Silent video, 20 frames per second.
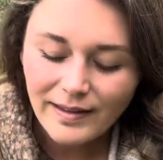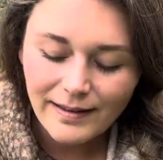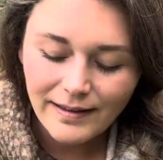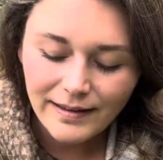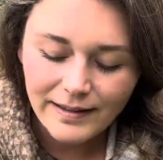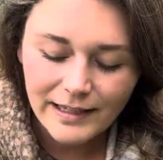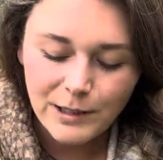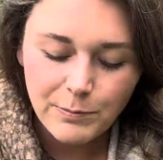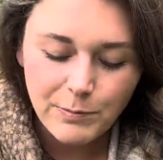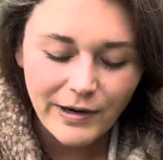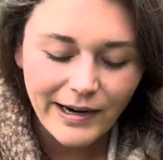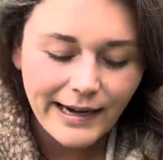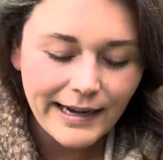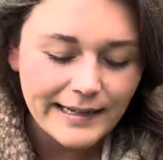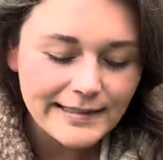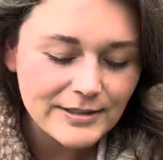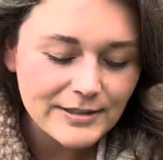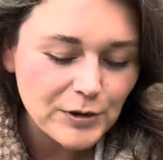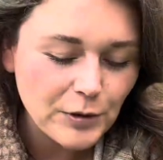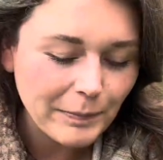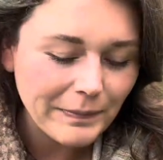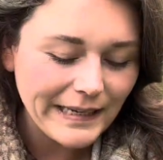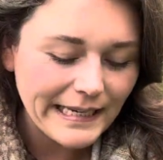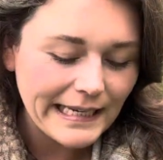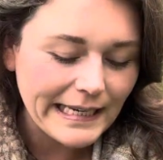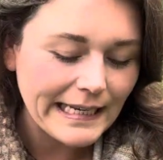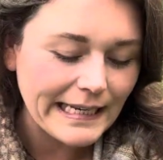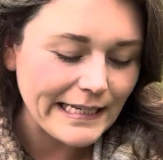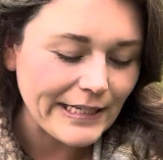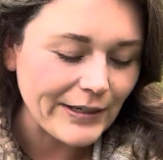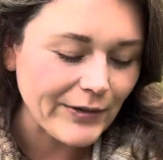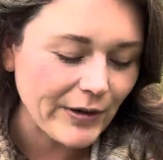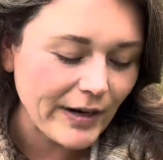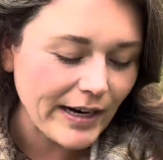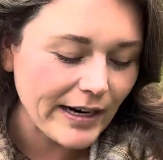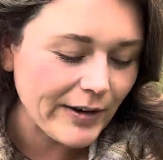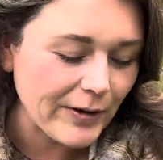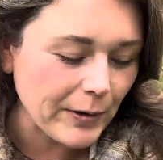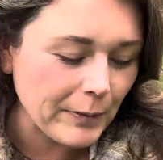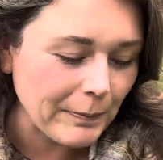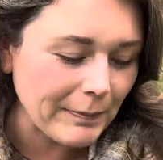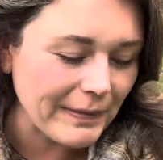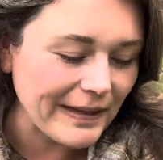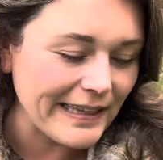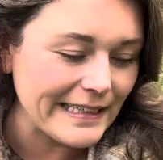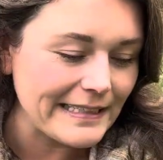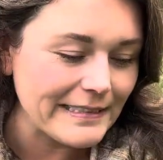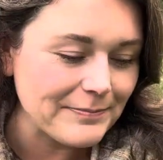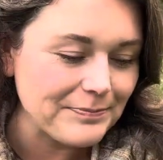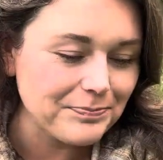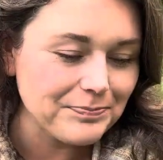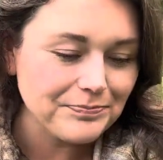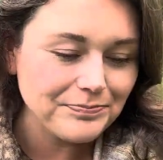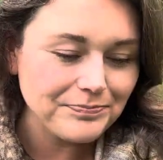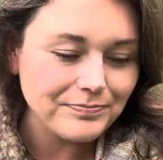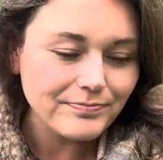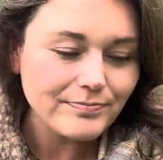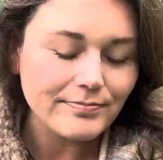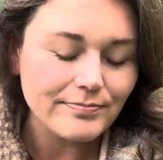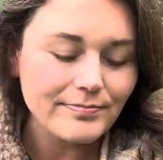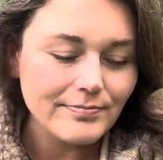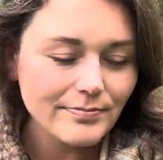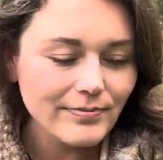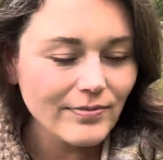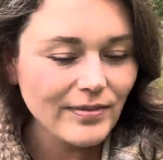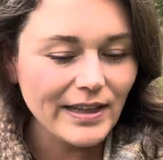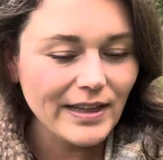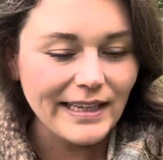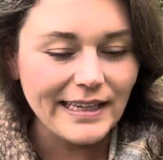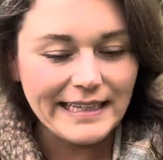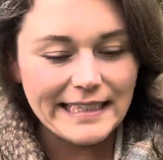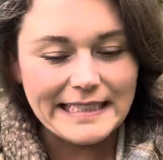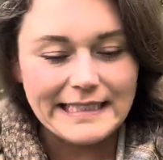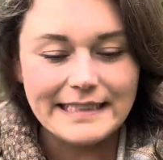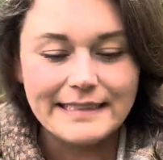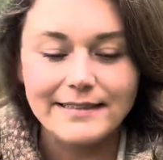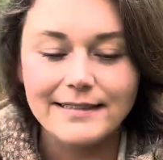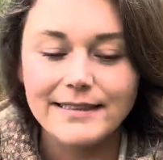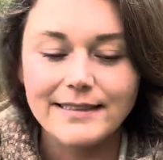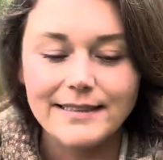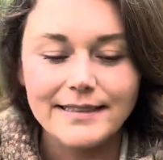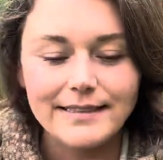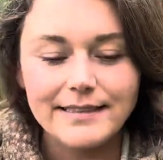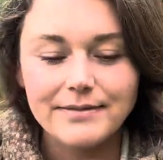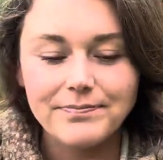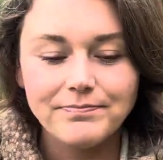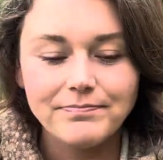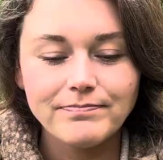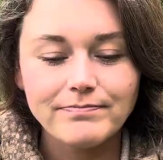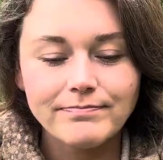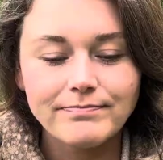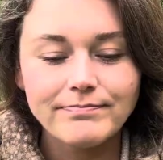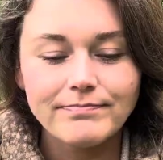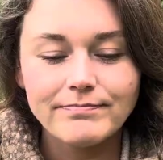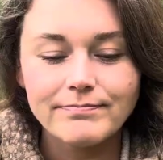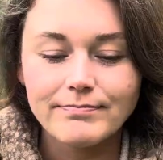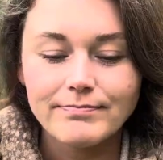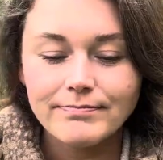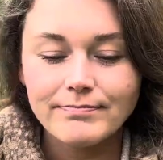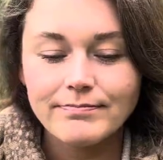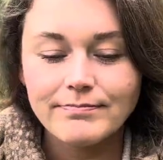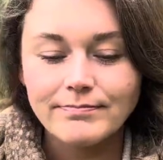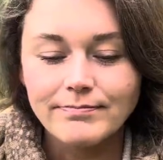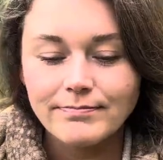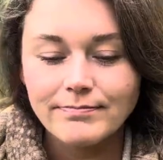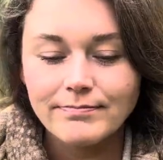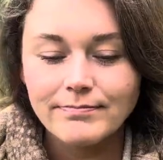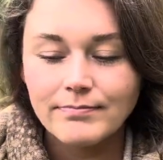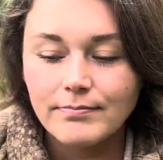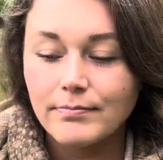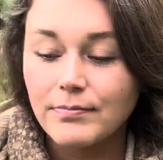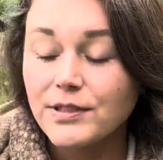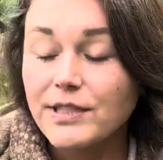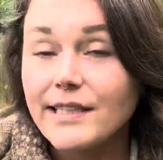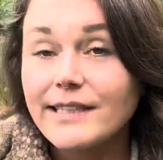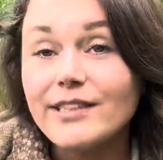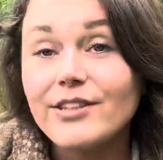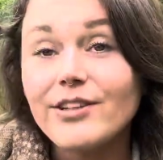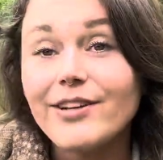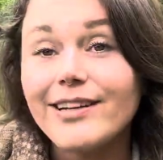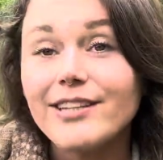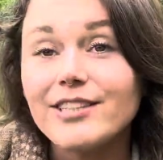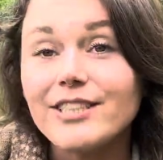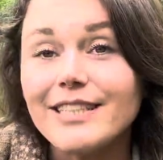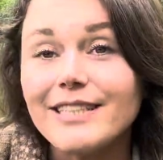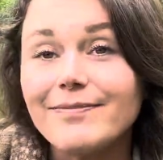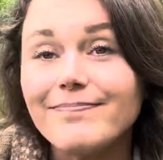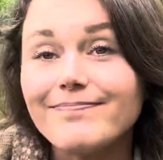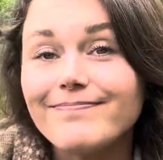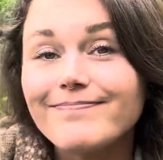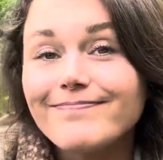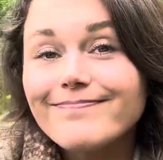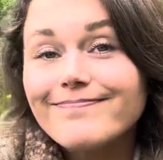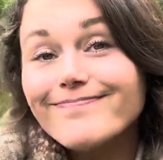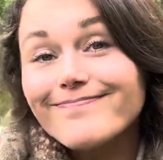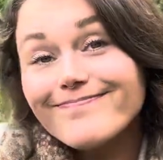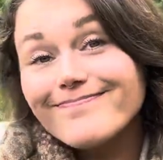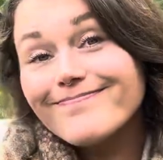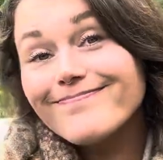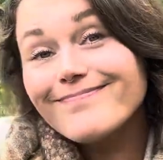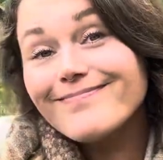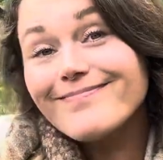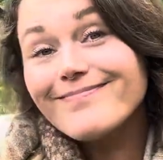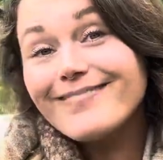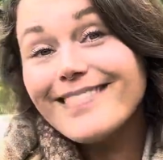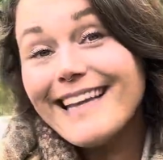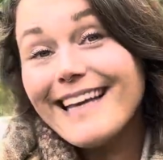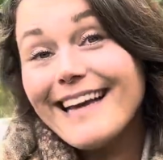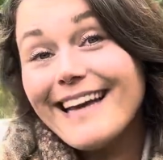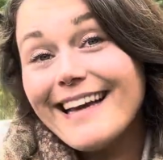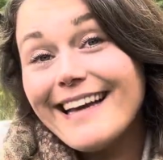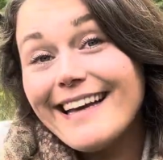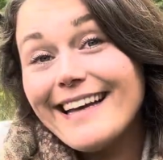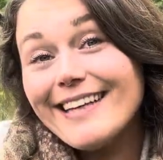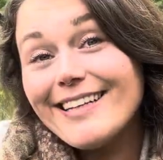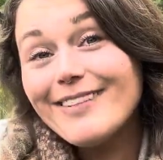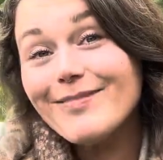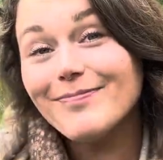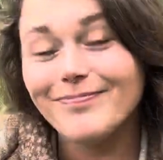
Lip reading: Keep your eyes open, your heart open, and protect your energy. Yay!